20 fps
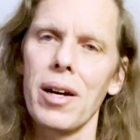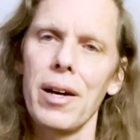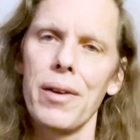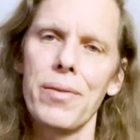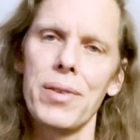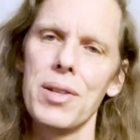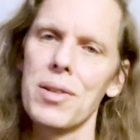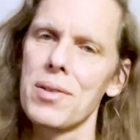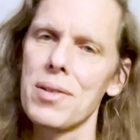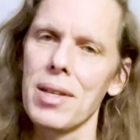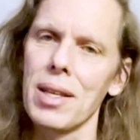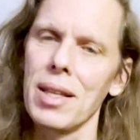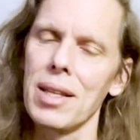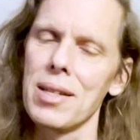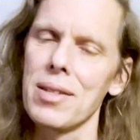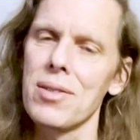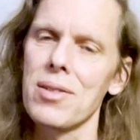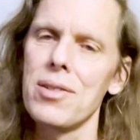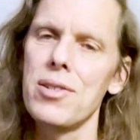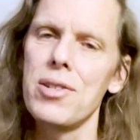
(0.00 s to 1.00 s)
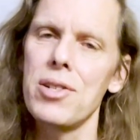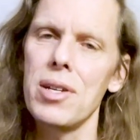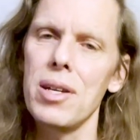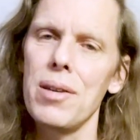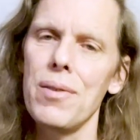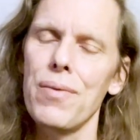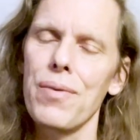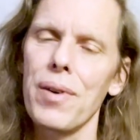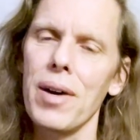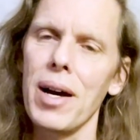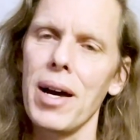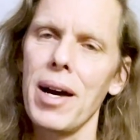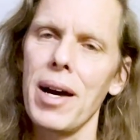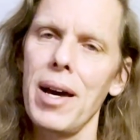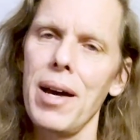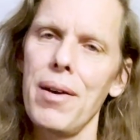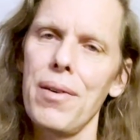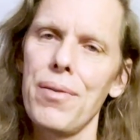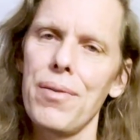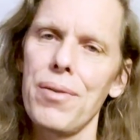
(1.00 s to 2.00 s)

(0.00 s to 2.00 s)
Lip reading: off using this G5